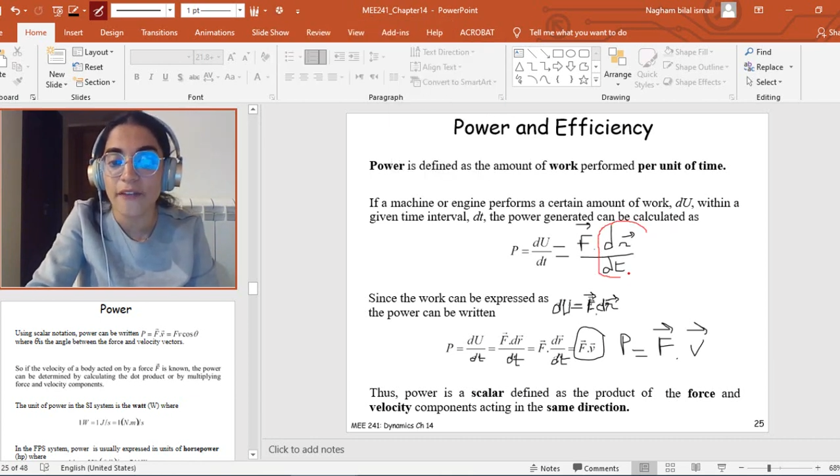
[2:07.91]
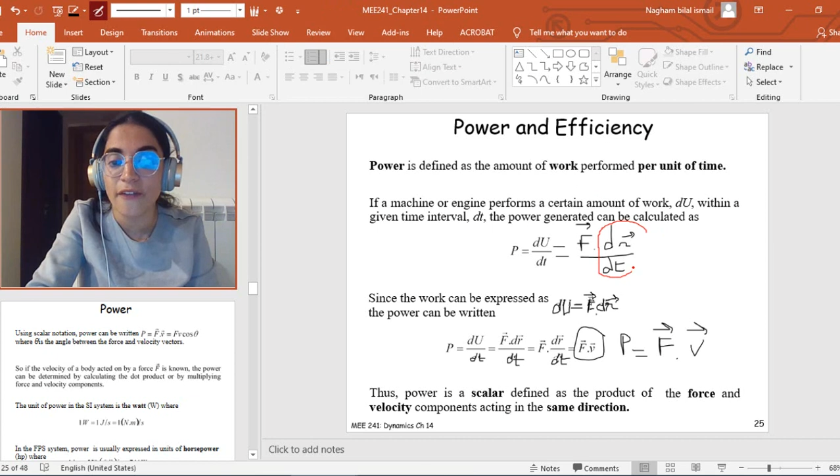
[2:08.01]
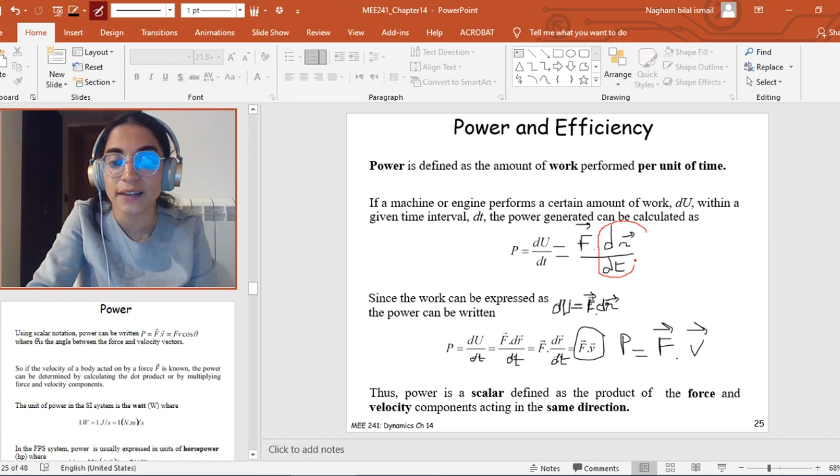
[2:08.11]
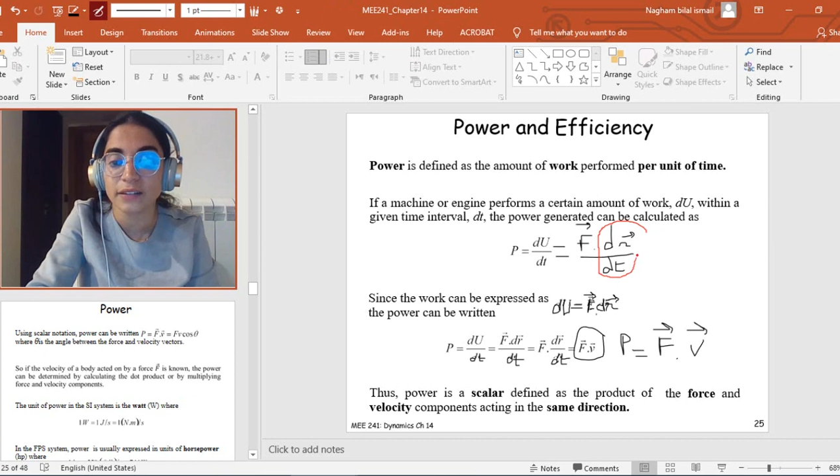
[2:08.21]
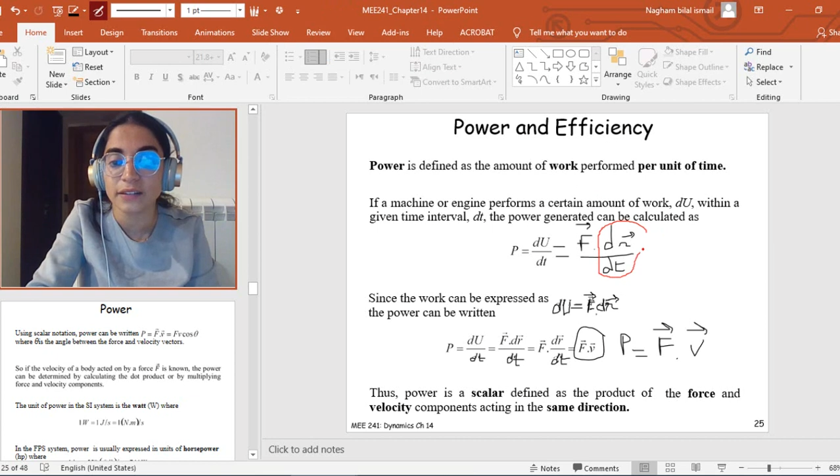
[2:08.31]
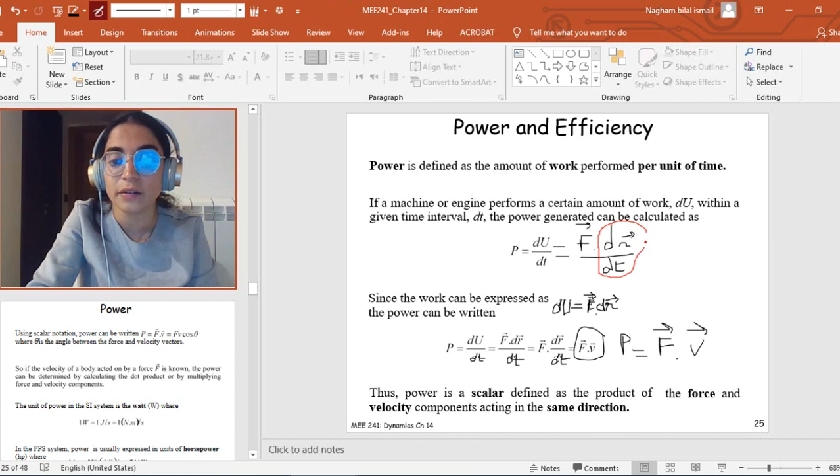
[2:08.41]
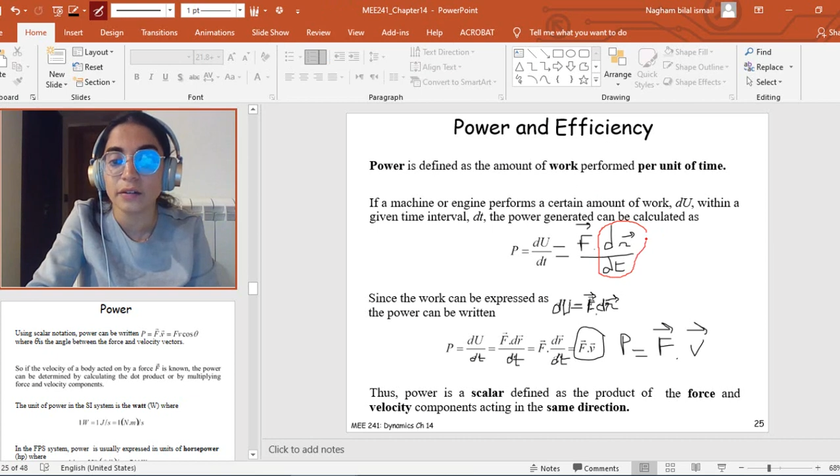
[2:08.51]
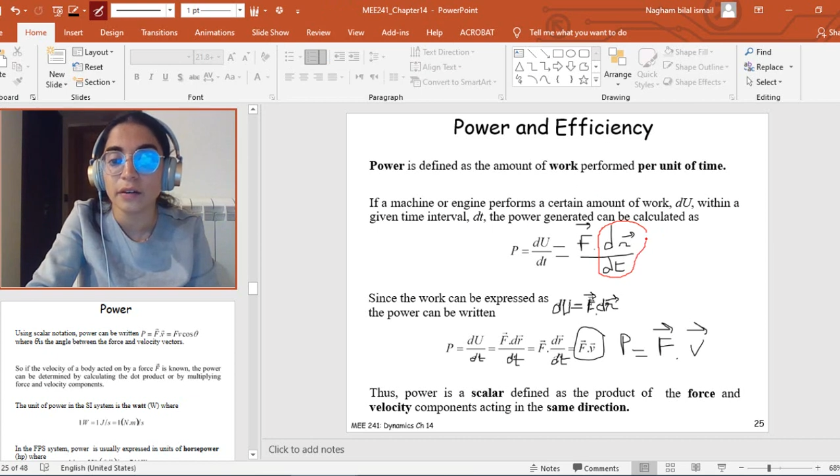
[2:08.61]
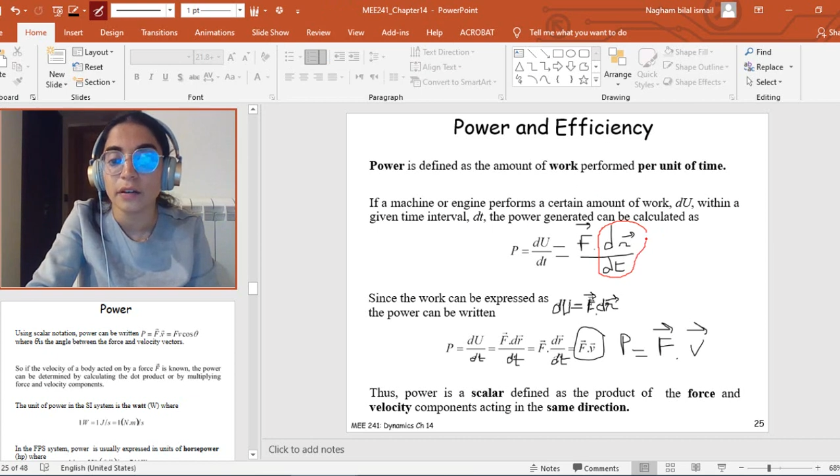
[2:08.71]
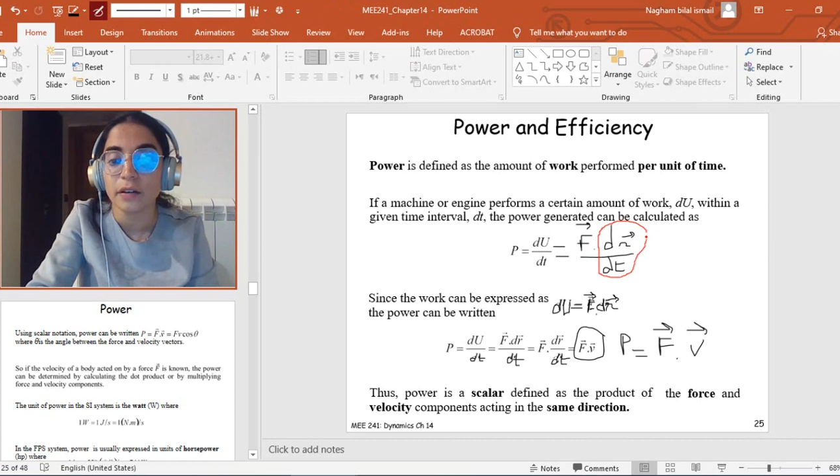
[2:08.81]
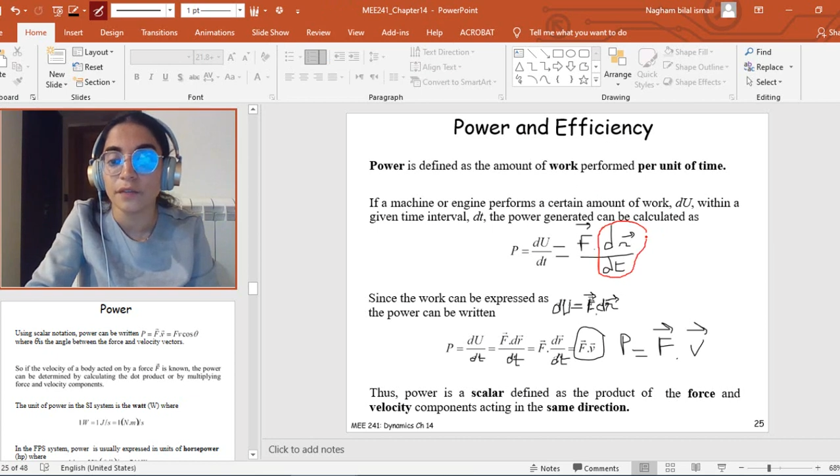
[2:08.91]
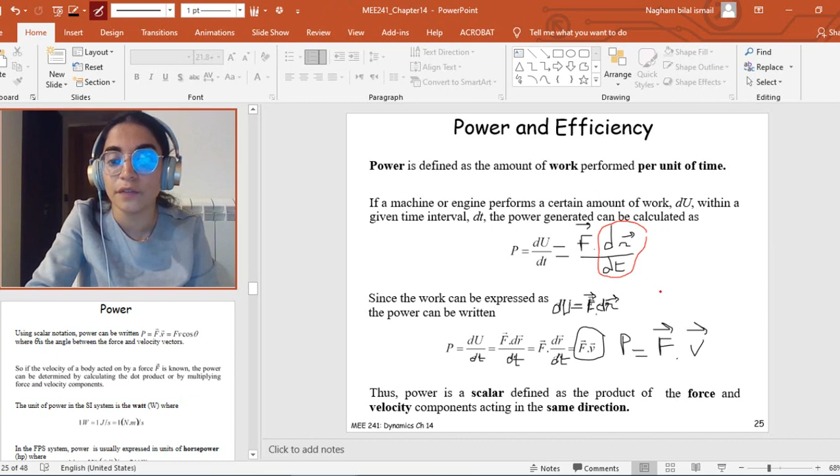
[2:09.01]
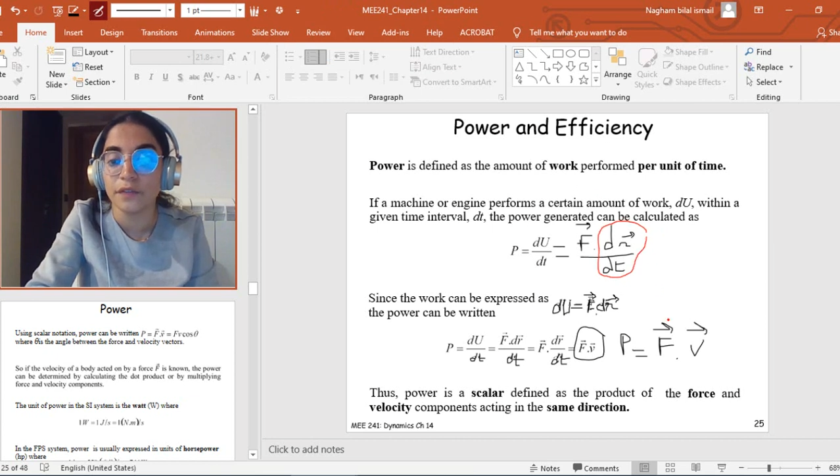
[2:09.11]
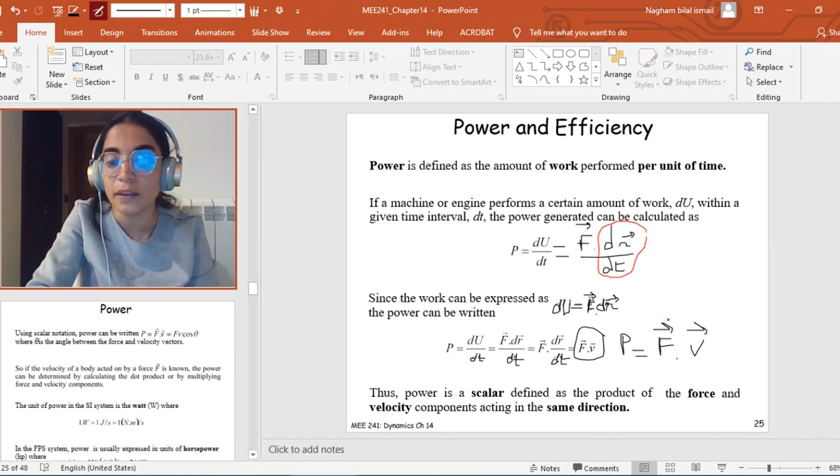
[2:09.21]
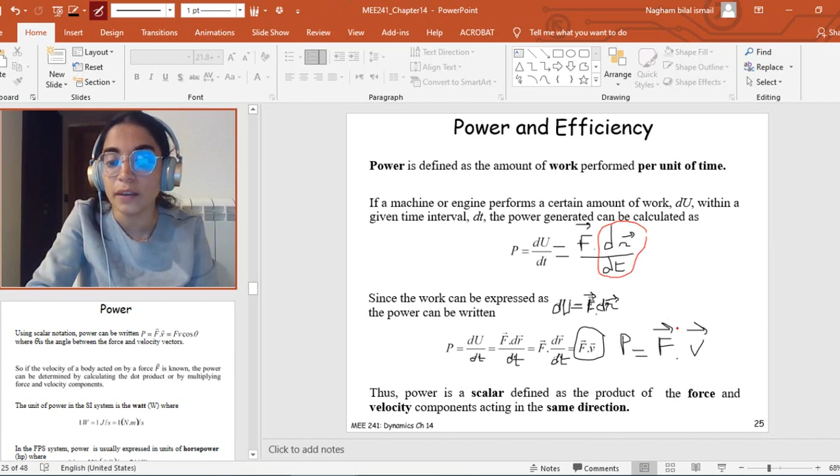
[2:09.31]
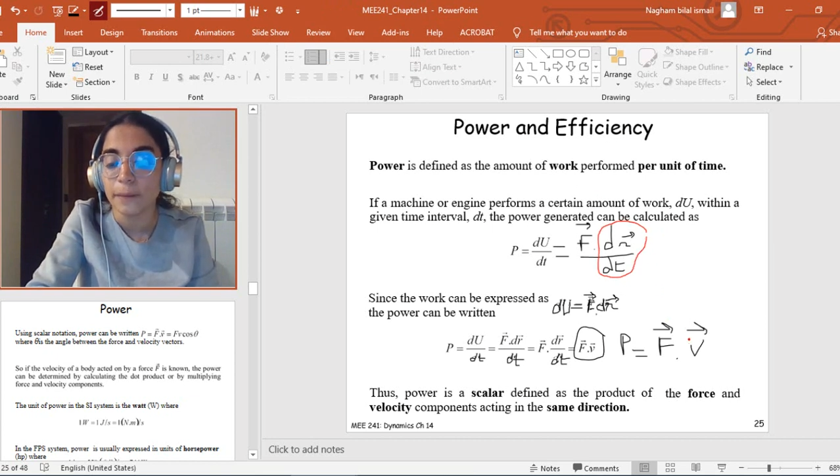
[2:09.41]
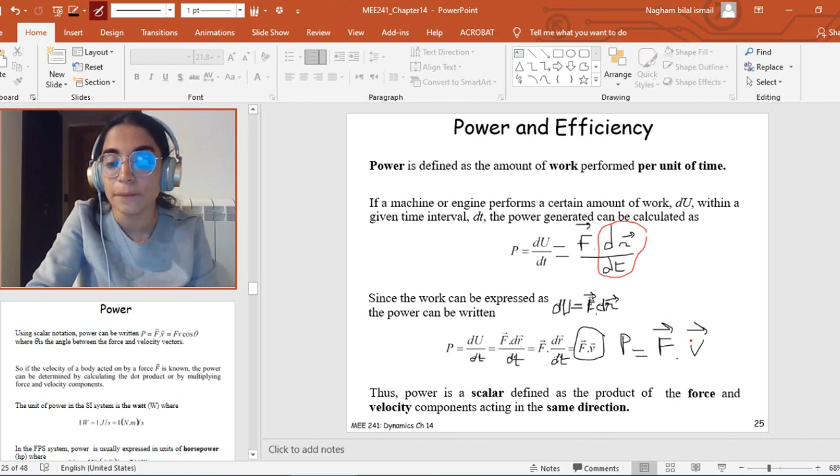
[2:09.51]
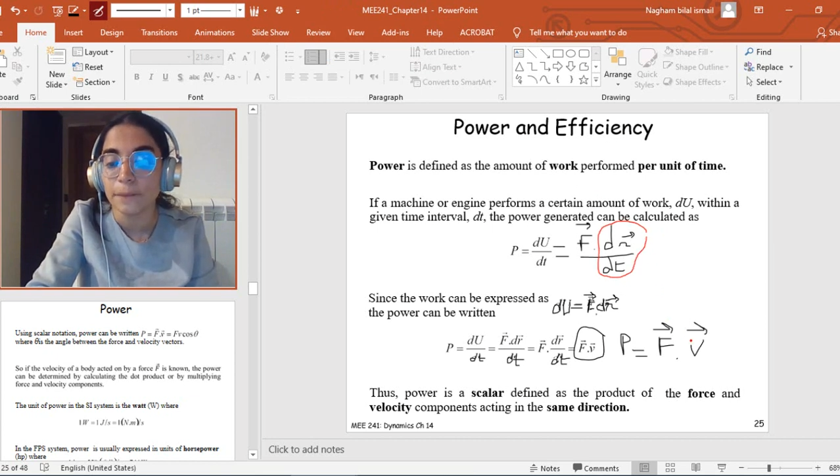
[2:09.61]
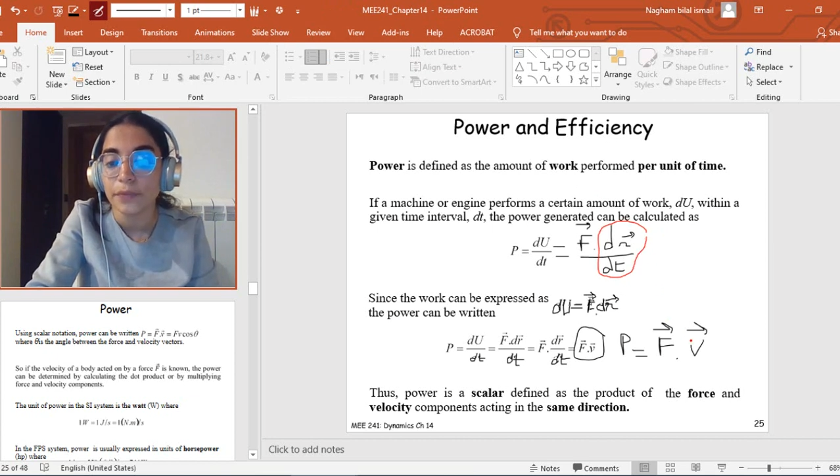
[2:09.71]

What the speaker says: vector v,